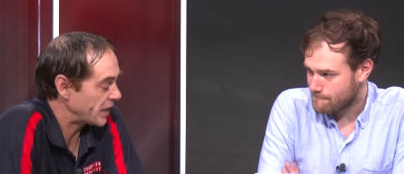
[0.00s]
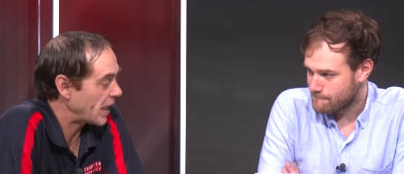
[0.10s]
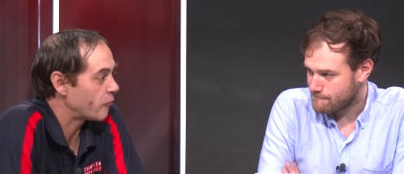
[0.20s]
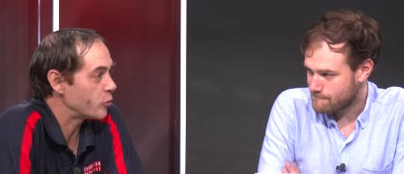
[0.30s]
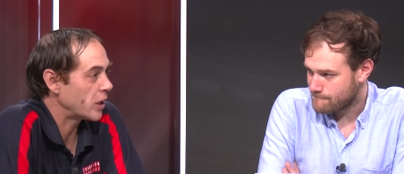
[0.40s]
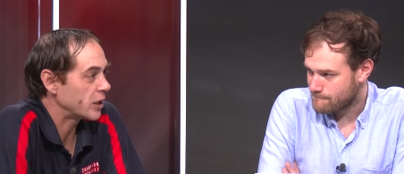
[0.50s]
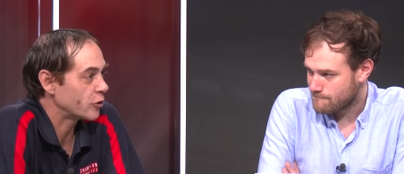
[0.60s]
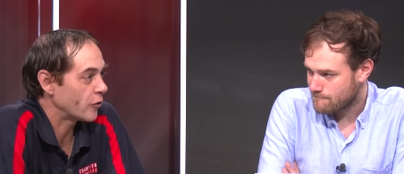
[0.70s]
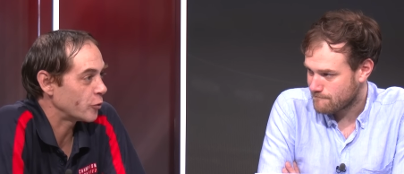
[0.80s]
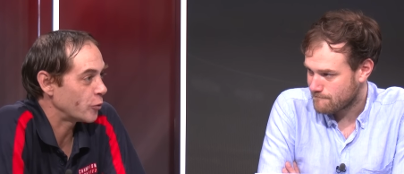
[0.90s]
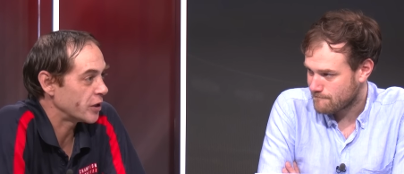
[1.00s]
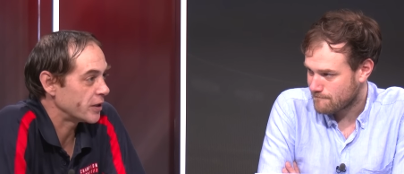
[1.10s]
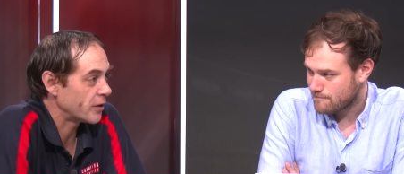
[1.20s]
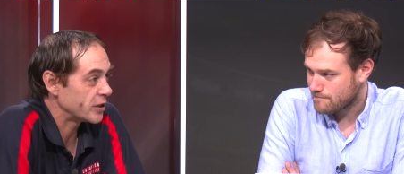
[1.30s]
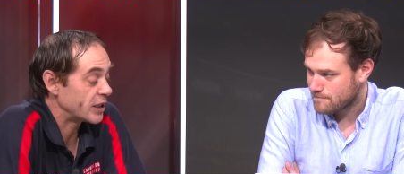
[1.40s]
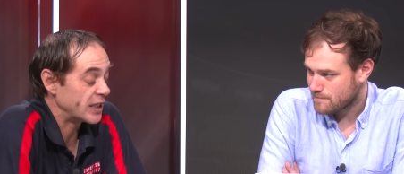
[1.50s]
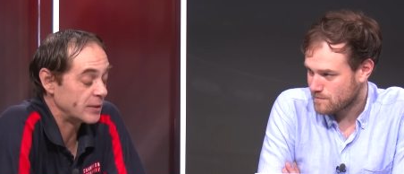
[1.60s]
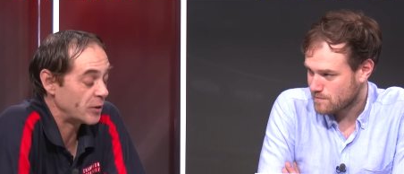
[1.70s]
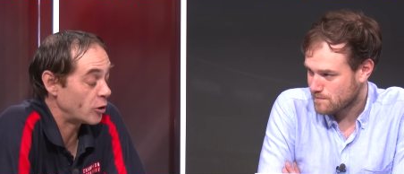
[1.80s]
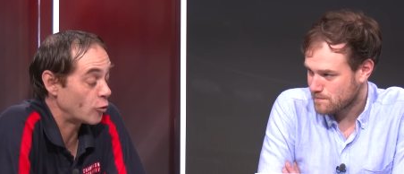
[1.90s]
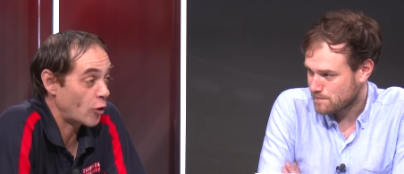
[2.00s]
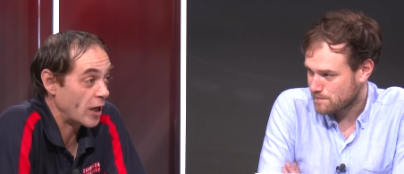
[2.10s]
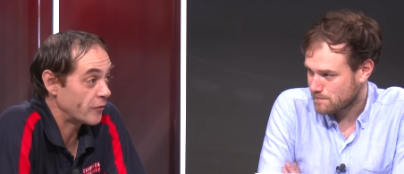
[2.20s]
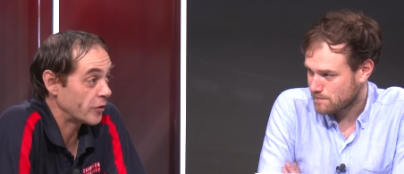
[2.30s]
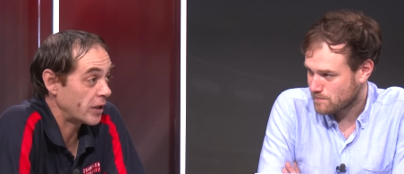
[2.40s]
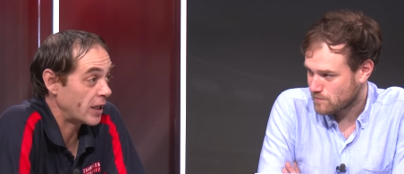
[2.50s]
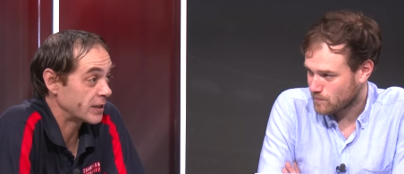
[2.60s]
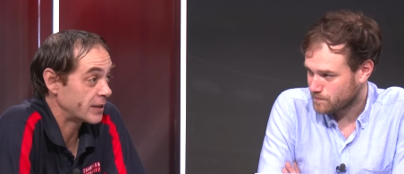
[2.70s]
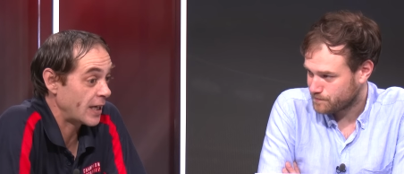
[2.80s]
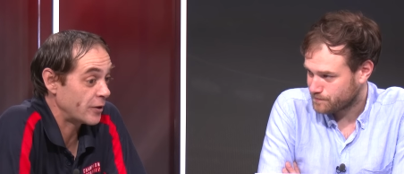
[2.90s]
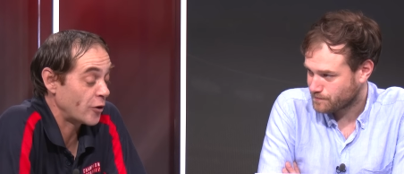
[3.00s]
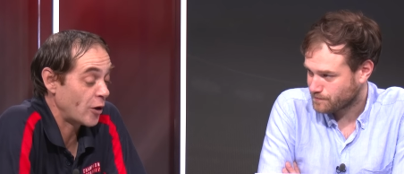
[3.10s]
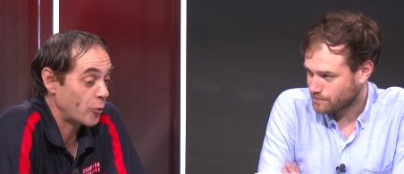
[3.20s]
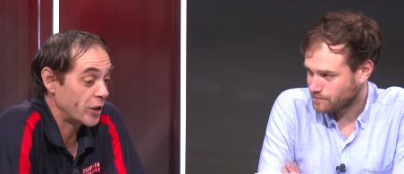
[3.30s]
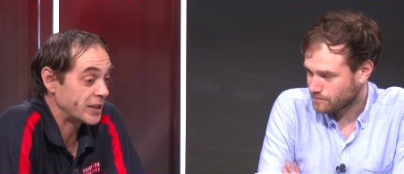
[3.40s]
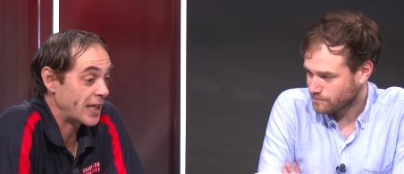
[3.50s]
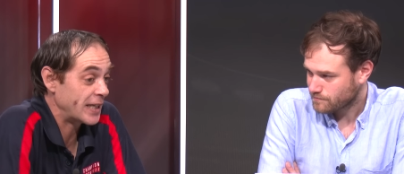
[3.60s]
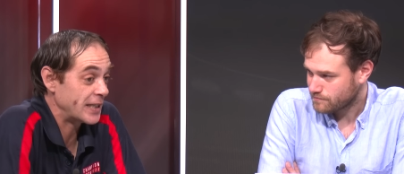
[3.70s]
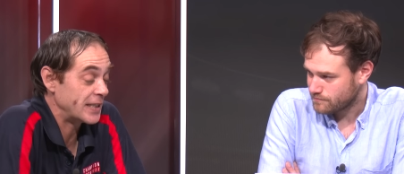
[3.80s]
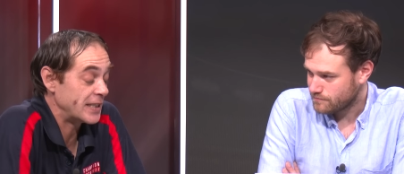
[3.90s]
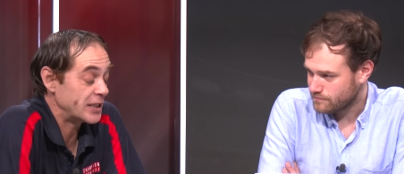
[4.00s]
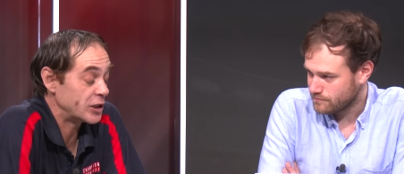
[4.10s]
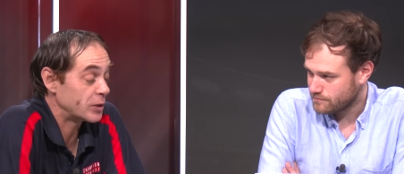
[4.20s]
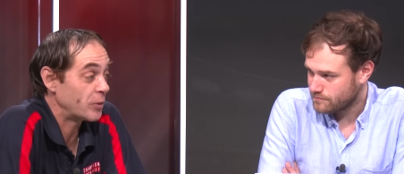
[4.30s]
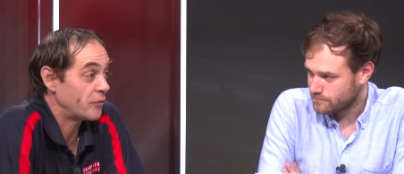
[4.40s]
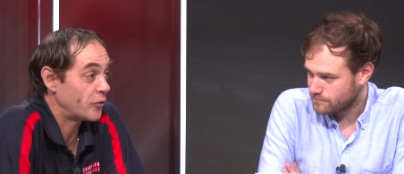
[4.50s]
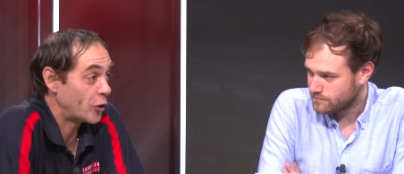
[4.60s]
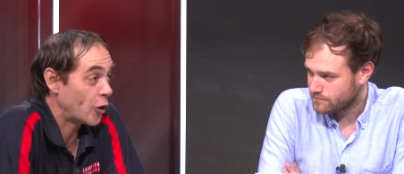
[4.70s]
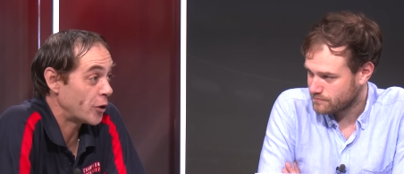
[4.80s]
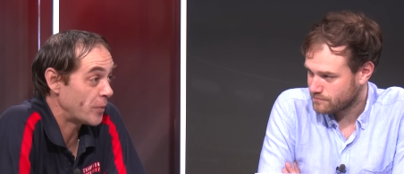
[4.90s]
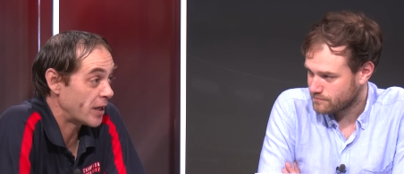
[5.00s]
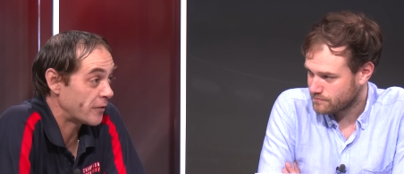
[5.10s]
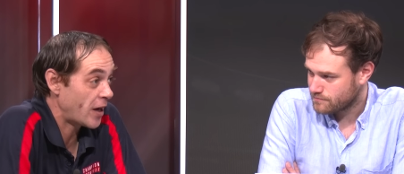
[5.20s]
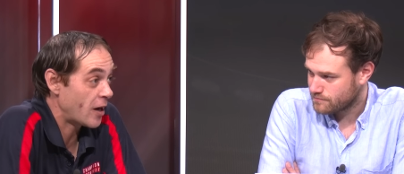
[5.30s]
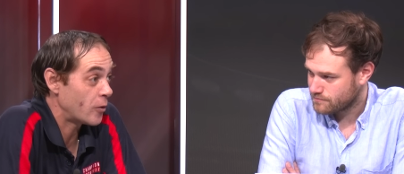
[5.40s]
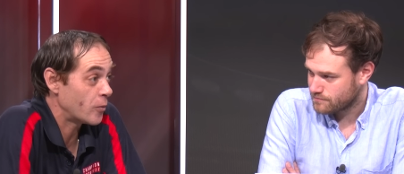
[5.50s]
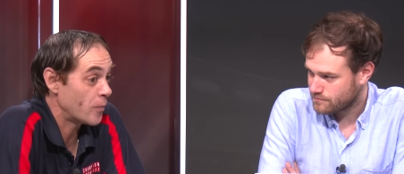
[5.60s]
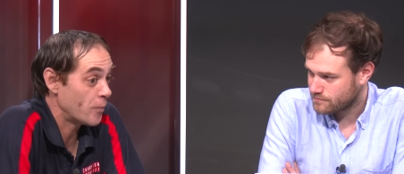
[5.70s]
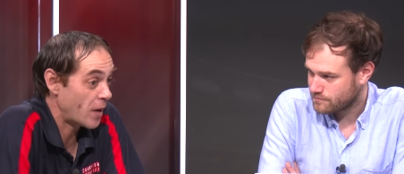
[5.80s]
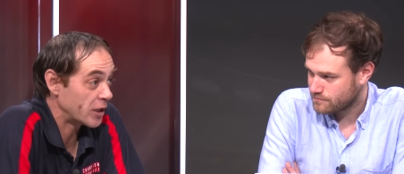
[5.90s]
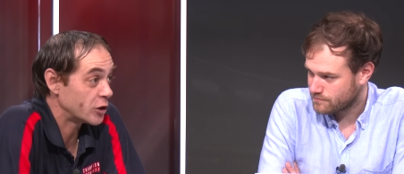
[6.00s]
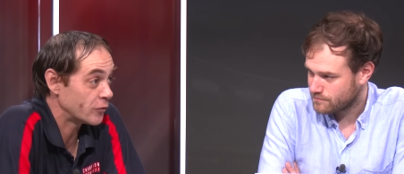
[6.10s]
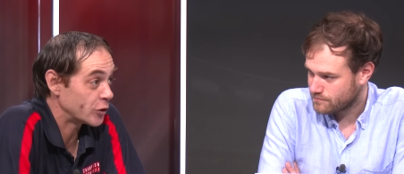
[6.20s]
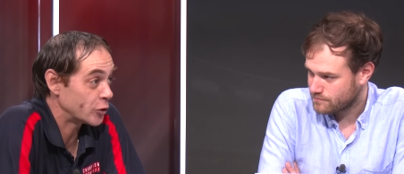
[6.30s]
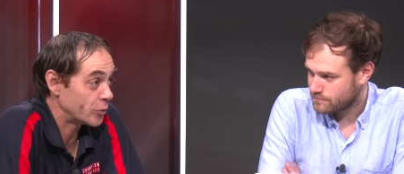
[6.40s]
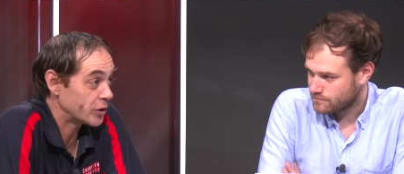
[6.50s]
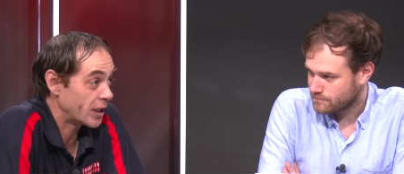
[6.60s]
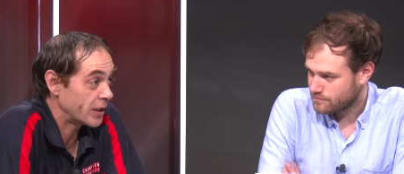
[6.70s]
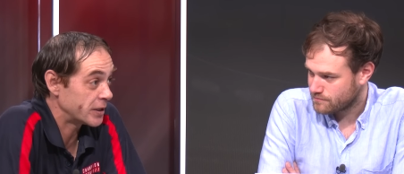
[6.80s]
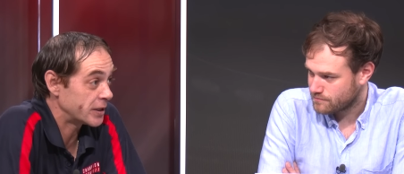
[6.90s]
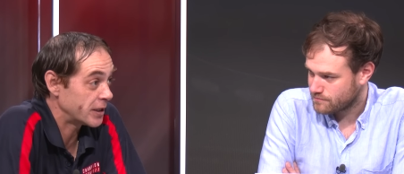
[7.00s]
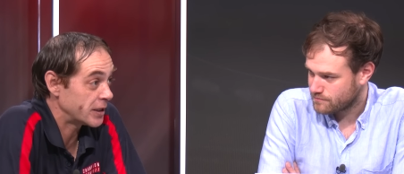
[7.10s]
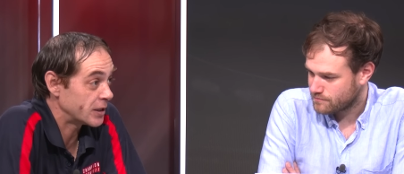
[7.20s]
Speaker 1: love Will Ashcroft to win it. I just Ooh. think he's been great for the last eight or nine weeks, and he's just been forgotten about of how much of a superstar this kid